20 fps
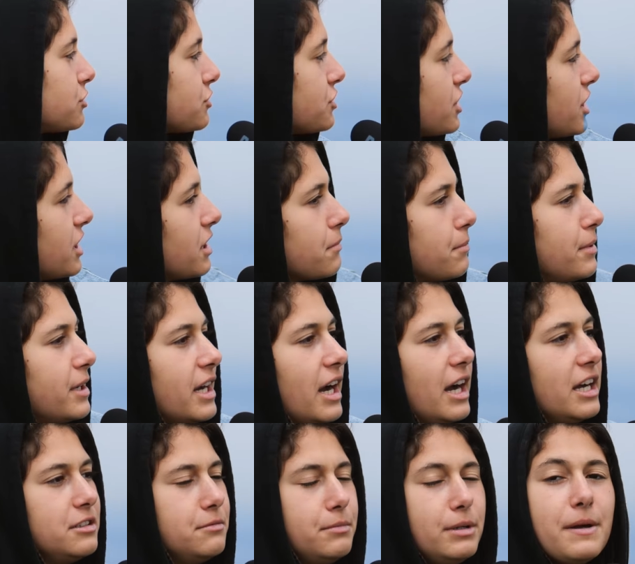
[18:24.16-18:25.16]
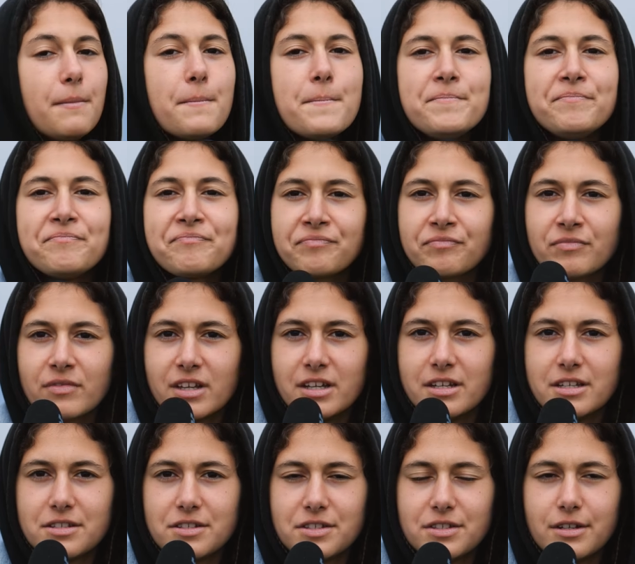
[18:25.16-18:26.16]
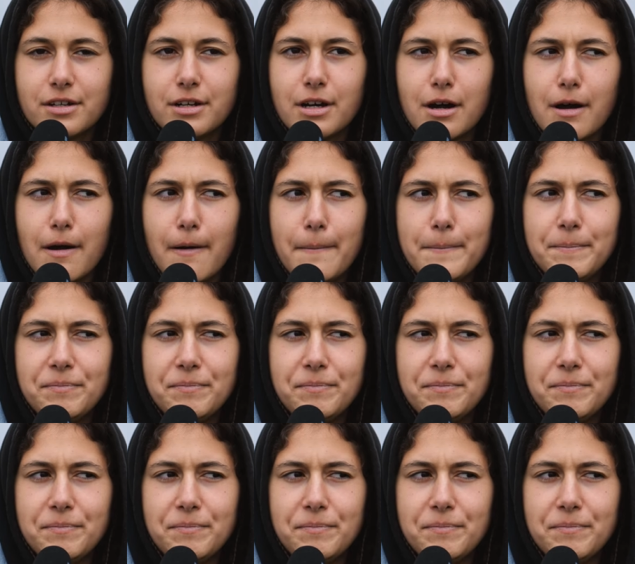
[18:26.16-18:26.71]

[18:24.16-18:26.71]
you're seeing behind me is the